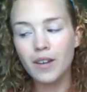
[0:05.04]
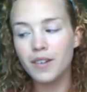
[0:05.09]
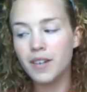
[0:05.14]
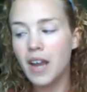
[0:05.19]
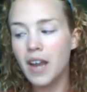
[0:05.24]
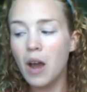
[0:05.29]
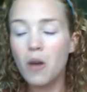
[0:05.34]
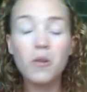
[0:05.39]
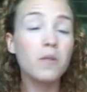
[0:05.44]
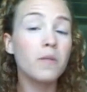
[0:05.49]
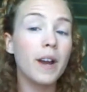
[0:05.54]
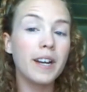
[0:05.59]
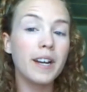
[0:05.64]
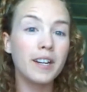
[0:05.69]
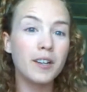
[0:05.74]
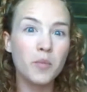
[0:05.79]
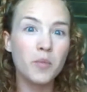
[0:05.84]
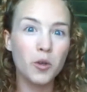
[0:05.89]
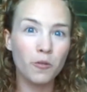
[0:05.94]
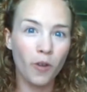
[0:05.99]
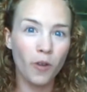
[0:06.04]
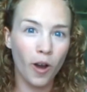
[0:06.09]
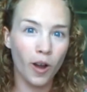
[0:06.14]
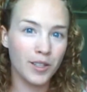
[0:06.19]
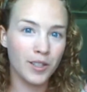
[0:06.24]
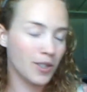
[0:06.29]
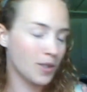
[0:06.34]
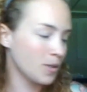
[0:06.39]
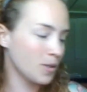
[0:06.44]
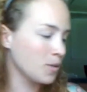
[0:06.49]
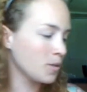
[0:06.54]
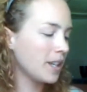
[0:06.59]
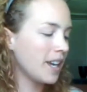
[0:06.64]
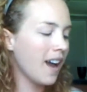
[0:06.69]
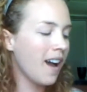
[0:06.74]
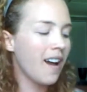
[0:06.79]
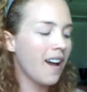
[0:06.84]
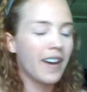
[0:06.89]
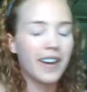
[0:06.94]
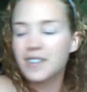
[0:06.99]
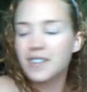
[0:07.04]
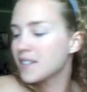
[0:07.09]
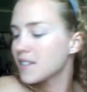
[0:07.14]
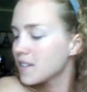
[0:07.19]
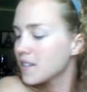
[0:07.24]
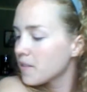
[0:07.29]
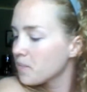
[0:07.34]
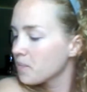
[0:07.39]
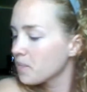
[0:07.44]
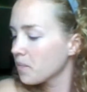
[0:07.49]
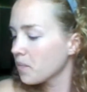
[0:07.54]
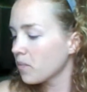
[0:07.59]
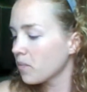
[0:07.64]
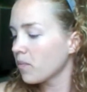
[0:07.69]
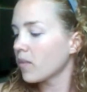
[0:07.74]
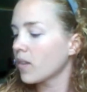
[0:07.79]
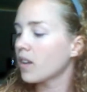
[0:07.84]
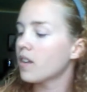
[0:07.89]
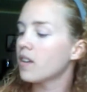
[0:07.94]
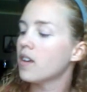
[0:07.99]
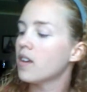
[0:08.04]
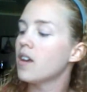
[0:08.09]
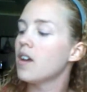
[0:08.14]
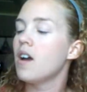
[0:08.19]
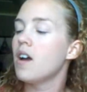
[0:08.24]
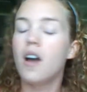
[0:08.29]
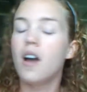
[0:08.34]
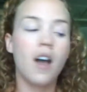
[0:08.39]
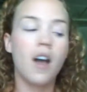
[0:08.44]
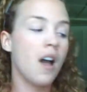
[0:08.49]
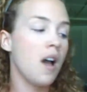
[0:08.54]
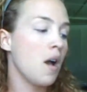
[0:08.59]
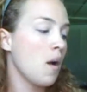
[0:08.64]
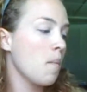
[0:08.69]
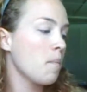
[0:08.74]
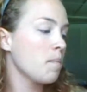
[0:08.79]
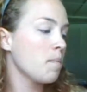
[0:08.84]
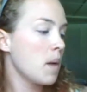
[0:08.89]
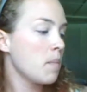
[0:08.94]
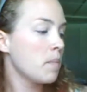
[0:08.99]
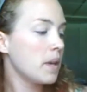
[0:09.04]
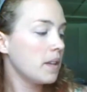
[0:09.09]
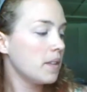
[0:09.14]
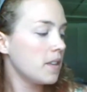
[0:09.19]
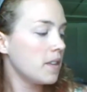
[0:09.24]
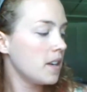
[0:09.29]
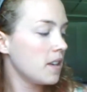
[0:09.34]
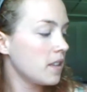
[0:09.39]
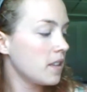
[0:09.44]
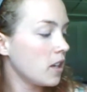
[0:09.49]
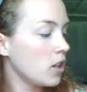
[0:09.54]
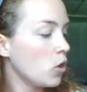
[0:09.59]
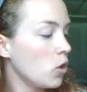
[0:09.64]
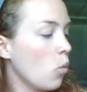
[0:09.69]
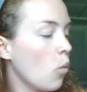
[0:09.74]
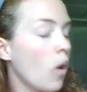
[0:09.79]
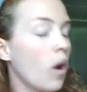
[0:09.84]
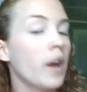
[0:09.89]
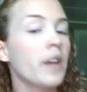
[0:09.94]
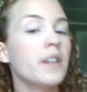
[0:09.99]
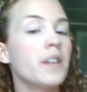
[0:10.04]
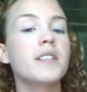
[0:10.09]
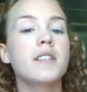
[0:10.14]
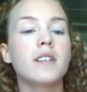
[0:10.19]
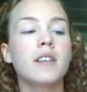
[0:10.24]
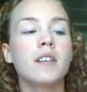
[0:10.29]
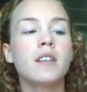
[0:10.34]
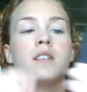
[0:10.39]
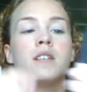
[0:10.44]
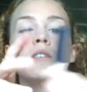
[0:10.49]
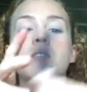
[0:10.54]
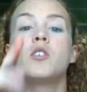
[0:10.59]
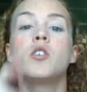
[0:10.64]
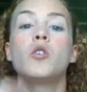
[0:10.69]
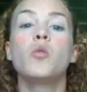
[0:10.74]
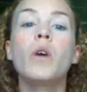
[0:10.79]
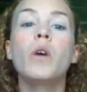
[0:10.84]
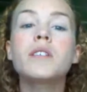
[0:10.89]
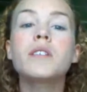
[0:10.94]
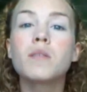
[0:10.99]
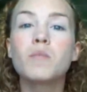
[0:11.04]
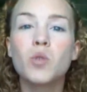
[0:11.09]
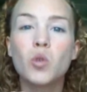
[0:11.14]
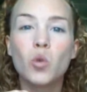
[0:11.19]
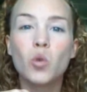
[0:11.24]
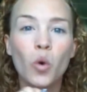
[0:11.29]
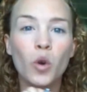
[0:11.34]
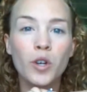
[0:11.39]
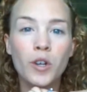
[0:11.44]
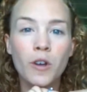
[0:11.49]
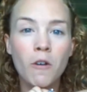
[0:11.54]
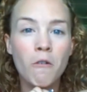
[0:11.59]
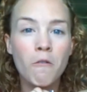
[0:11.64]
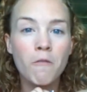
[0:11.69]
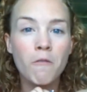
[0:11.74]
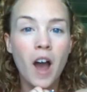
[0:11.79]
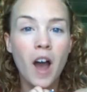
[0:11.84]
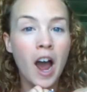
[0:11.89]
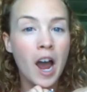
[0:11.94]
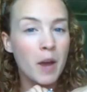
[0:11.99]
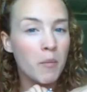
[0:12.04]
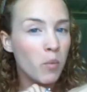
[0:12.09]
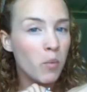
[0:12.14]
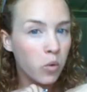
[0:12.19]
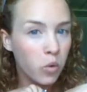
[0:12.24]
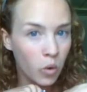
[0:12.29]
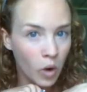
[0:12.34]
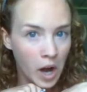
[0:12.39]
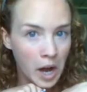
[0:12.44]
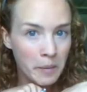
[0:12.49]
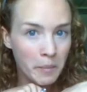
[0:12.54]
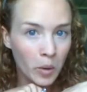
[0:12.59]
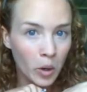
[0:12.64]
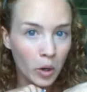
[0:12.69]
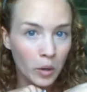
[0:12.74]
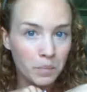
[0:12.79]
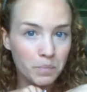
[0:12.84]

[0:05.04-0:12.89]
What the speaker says: Now we're ready to move on to the eyes. A big thing that you want is you want some sort of eye primer.